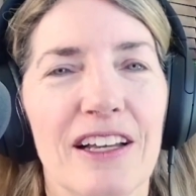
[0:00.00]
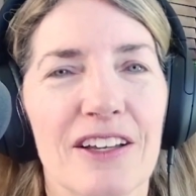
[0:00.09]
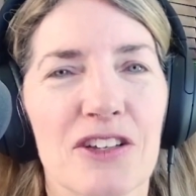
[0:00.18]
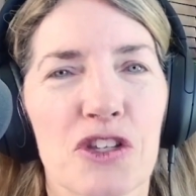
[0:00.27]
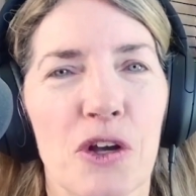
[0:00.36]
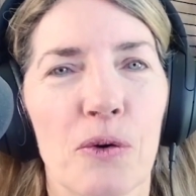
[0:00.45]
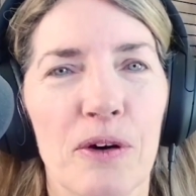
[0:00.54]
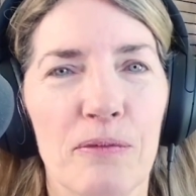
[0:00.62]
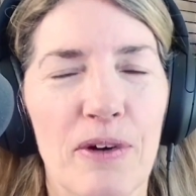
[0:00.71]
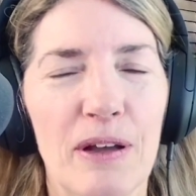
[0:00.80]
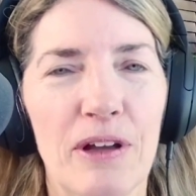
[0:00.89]
So
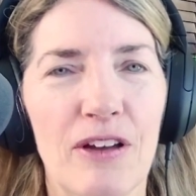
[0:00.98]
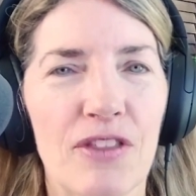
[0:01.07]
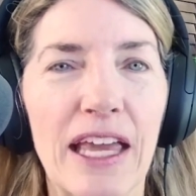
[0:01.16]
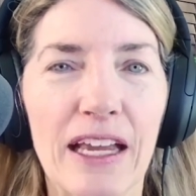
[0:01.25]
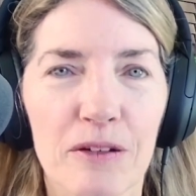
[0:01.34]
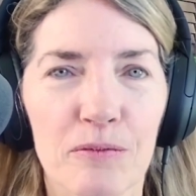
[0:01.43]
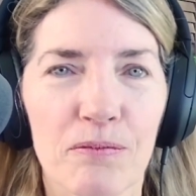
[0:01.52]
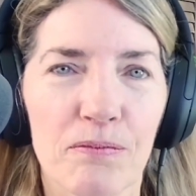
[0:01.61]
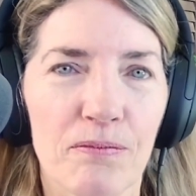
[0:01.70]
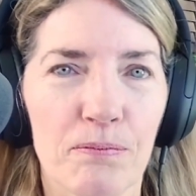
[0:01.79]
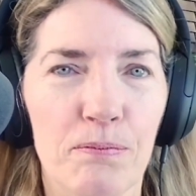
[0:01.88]
if they can
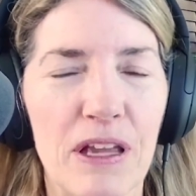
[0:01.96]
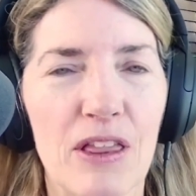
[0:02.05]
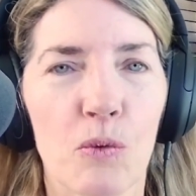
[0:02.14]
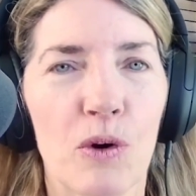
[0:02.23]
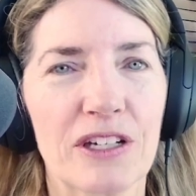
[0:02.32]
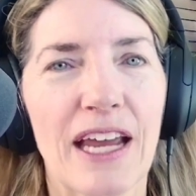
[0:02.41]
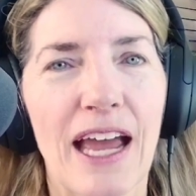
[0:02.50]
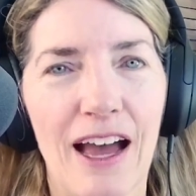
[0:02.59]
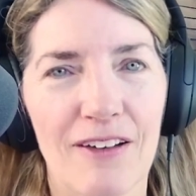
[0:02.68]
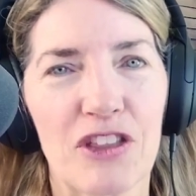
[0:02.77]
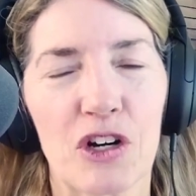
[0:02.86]
be the one to
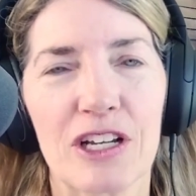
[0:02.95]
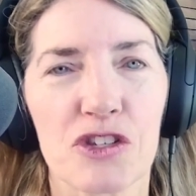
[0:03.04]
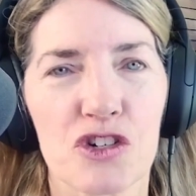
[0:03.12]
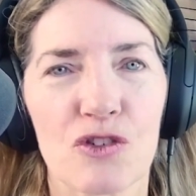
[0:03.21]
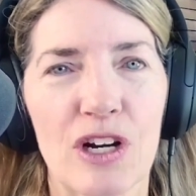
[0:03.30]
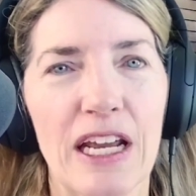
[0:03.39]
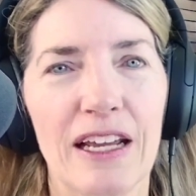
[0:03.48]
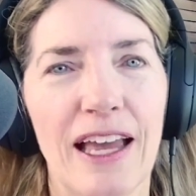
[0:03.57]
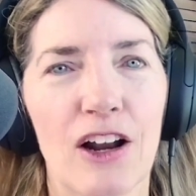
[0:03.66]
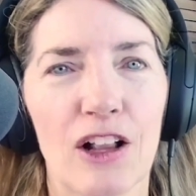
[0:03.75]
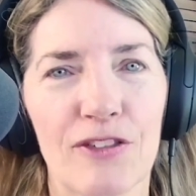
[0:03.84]
have their history
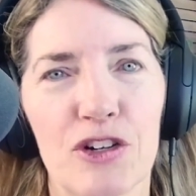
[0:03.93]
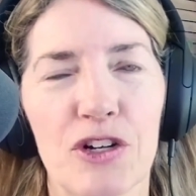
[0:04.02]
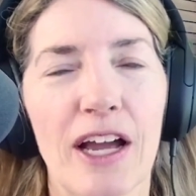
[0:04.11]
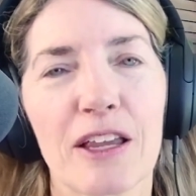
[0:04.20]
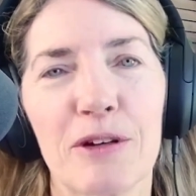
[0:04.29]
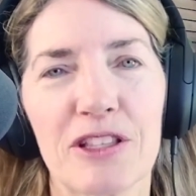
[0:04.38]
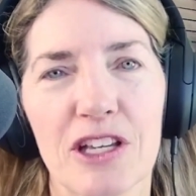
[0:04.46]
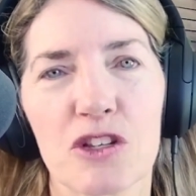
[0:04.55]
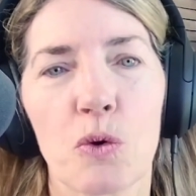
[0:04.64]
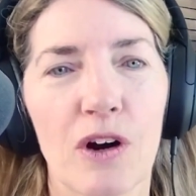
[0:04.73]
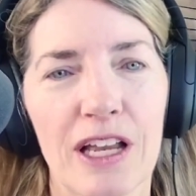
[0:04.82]
and all of their documents as
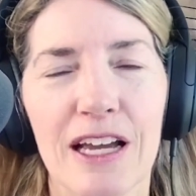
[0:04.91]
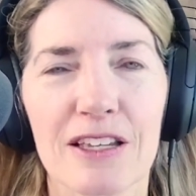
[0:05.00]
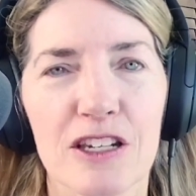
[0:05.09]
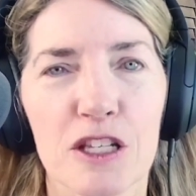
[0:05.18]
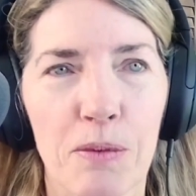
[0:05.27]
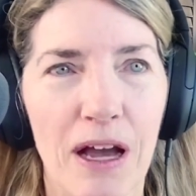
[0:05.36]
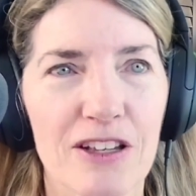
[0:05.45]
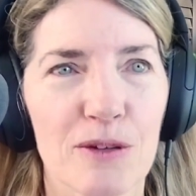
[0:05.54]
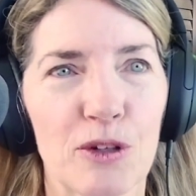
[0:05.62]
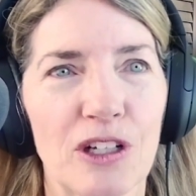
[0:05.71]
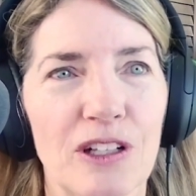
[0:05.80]
organized as
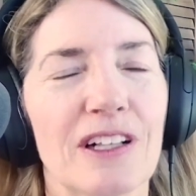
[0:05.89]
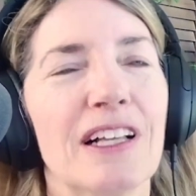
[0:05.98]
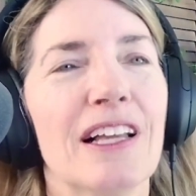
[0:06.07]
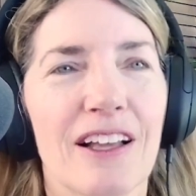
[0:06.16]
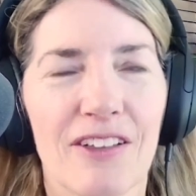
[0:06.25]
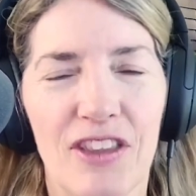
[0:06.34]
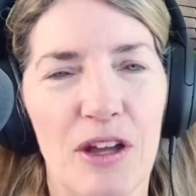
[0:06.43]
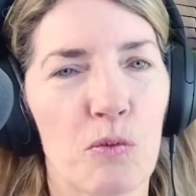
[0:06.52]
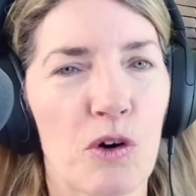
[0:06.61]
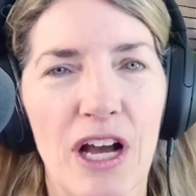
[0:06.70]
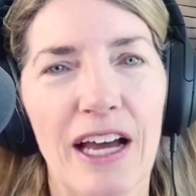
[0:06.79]
possible, then
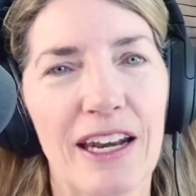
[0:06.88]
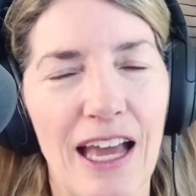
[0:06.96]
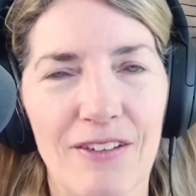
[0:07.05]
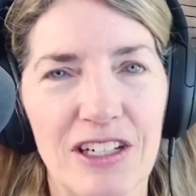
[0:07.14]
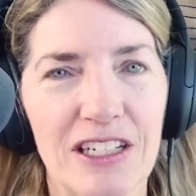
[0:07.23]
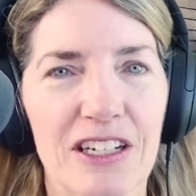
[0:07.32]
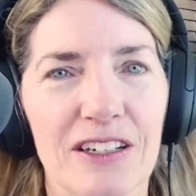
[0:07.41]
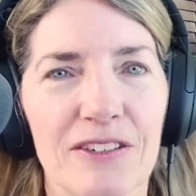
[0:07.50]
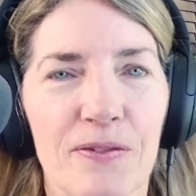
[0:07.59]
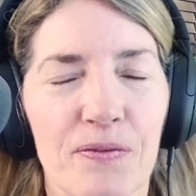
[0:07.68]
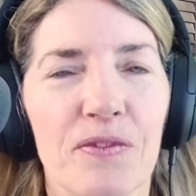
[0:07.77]
we're not having to,
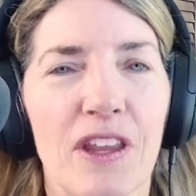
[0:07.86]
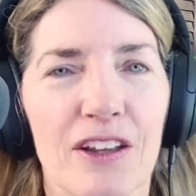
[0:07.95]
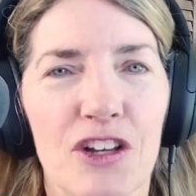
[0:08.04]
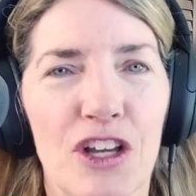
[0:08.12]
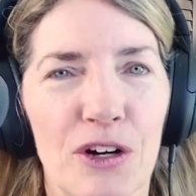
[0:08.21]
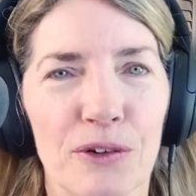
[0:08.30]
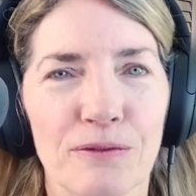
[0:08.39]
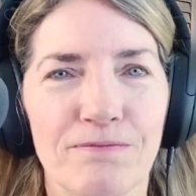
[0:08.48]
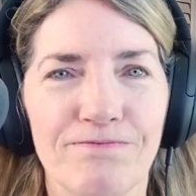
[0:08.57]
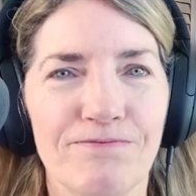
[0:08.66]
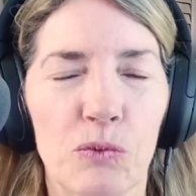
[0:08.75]
you know,
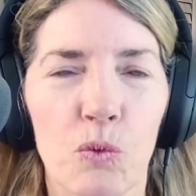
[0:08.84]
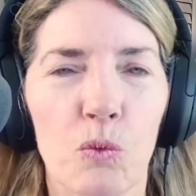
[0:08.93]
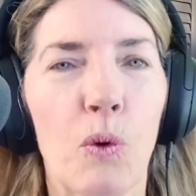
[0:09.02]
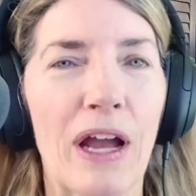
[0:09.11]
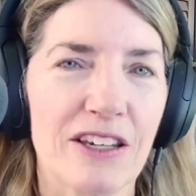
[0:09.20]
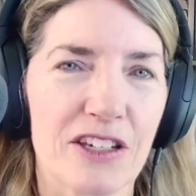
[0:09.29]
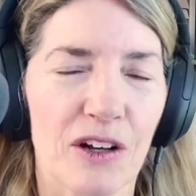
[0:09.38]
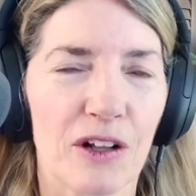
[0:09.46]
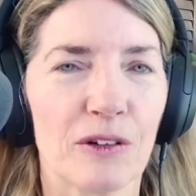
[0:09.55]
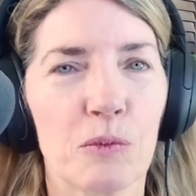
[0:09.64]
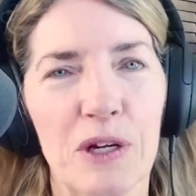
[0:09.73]
wait
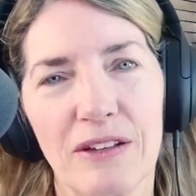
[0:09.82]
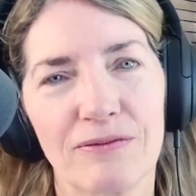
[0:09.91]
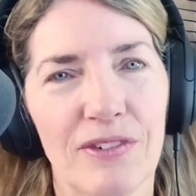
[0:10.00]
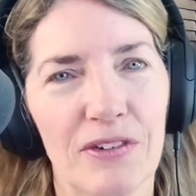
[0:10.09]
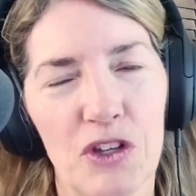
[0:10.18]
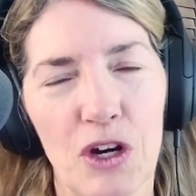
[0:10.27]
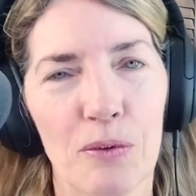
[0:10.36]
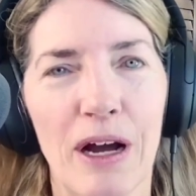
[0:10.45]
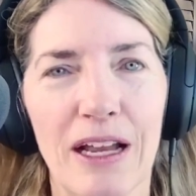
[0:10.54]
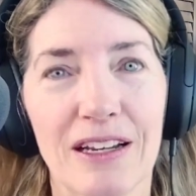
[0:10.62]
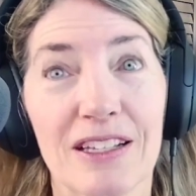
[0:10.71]
till we,
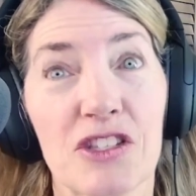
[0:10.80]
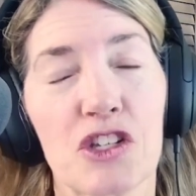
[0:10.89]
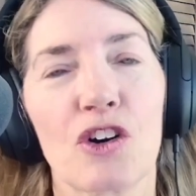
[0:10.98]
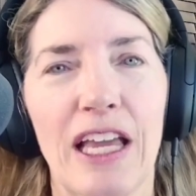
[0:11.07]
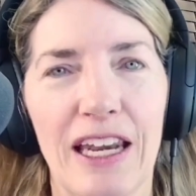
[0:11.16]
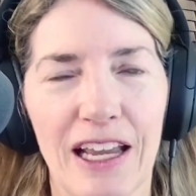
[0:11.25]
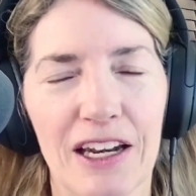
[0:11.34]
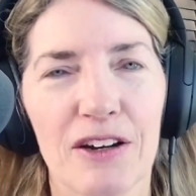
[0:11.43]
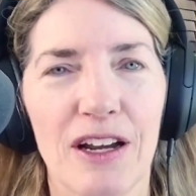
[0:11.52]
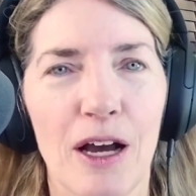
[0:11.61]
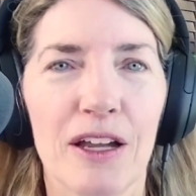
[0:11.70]
might consider getting
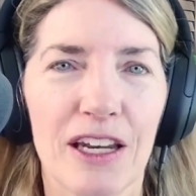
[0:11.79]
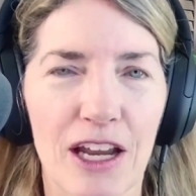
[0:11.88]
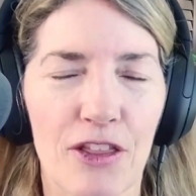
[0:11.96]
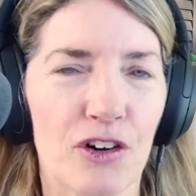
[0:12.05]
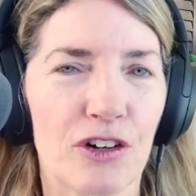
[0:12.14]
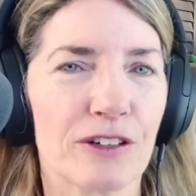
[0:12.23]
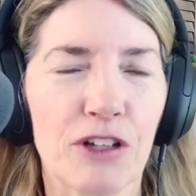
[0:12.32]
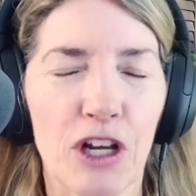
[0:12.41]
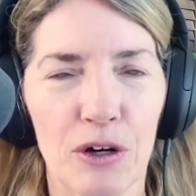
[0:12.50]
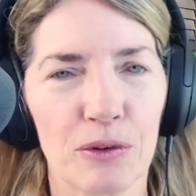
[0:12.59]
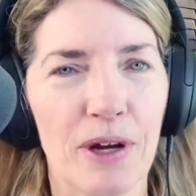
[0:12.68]
another,
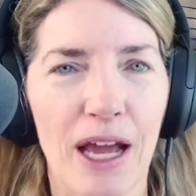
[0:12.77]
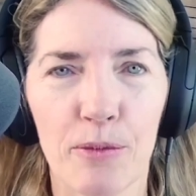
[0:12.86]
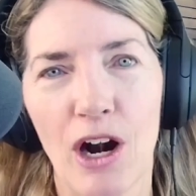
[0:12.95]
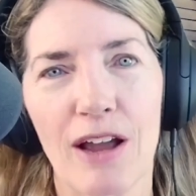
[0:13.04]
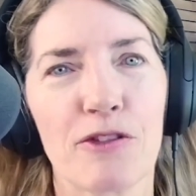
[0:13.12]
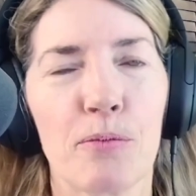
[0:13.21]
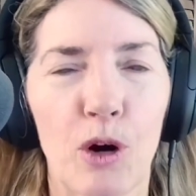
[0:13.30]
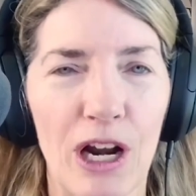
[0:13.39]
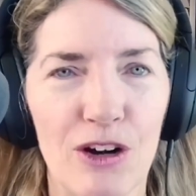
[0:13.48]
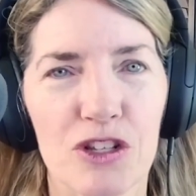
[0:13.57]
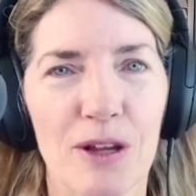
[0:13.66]
MRI of the
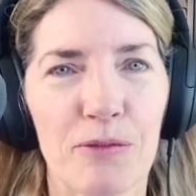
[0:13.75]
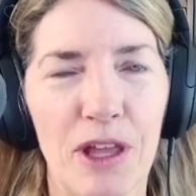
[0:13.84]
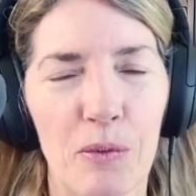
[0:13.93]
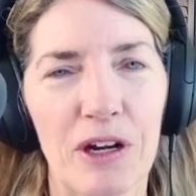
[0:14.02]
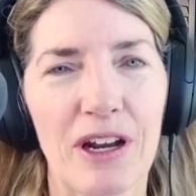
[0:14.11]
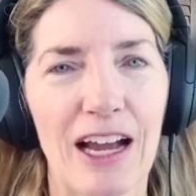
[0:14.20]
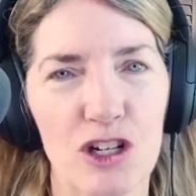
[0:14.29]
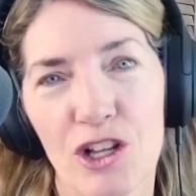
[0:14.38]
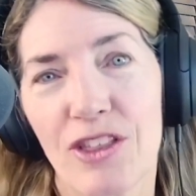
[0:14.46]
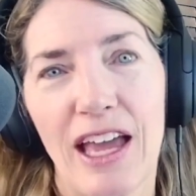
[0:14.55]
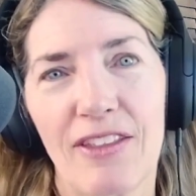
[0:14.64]
brain or something when actually
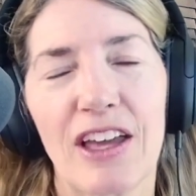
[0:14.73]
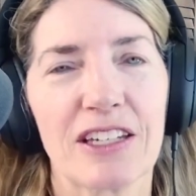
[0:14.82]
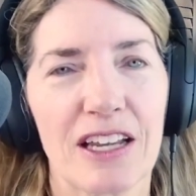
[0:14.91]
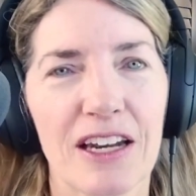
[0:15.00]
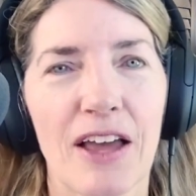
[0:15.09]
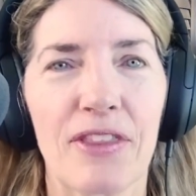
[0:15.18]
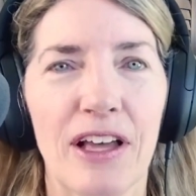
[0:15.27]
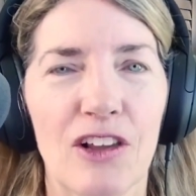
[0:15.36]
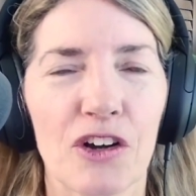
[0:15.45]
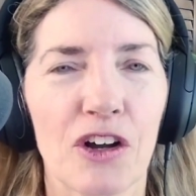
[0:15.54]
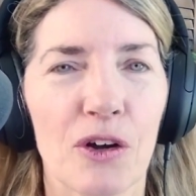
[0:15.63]
they had that done not that
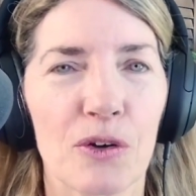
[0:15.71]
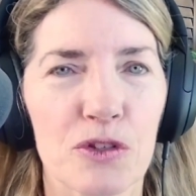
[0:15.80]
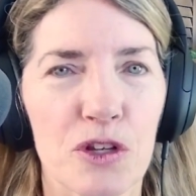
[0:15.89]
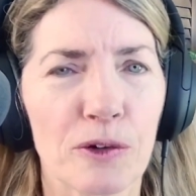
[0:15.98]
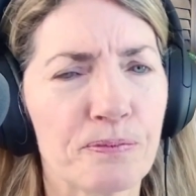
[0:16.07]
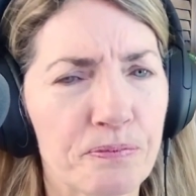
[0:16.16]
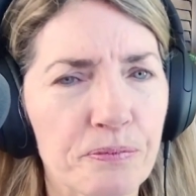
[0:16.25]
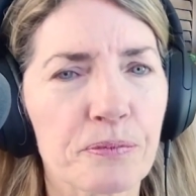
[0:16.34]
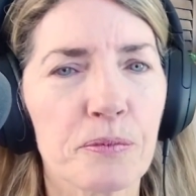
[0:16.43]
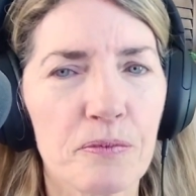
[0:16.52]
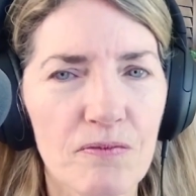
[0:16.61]
long ago. So
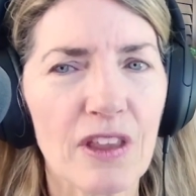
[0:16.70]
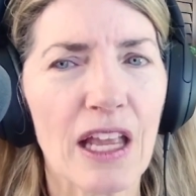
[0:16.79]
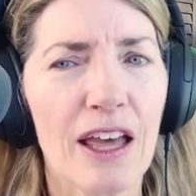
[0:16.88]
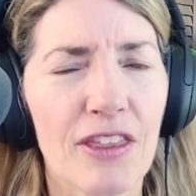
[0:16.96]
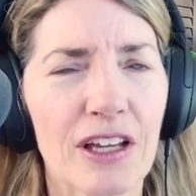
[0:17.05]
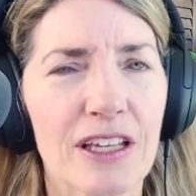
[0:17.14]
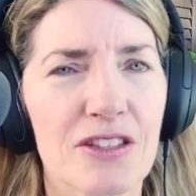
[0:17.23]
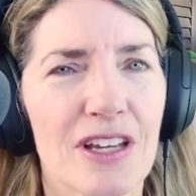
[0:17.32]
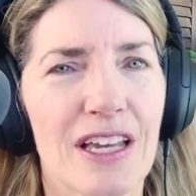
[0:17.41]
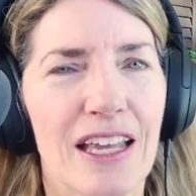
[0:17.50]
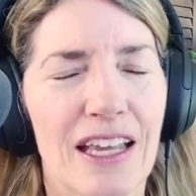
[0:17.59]
I think
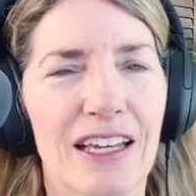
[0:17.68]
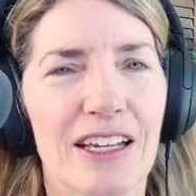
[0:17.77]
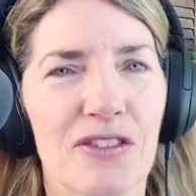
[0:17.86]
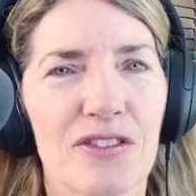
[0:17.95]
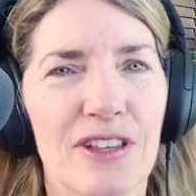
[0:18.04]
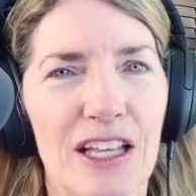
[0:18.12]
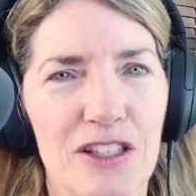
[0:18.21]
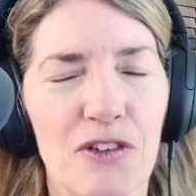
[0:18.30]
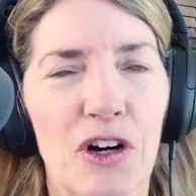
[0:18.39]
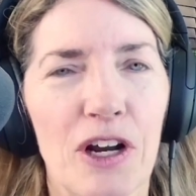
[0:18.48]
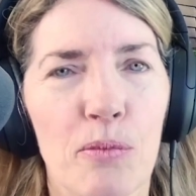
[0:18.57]
that's
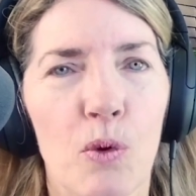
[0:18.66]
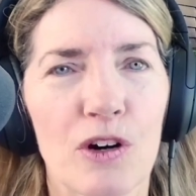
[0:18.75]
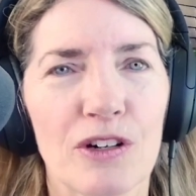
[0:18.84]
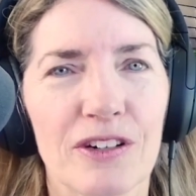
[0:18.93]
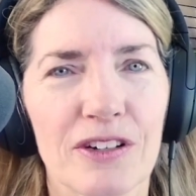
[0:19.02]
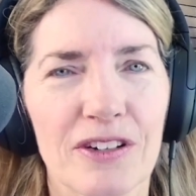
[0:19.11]
very important.